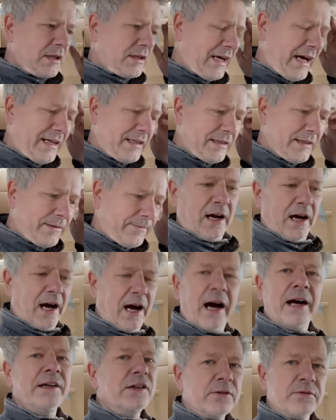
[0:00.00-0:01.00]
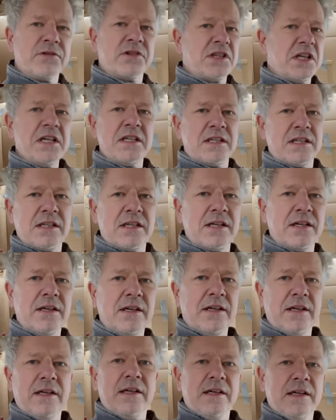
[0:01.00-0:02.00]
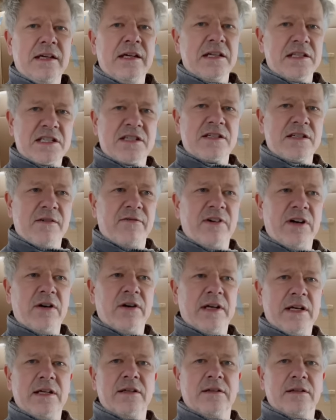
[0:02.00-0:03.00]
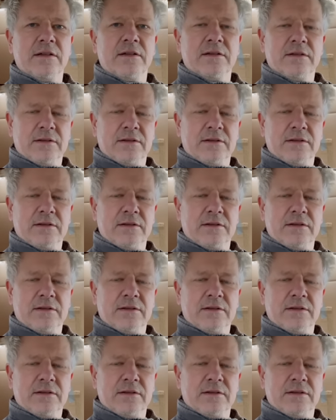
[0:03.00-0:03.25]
then I don't think it's very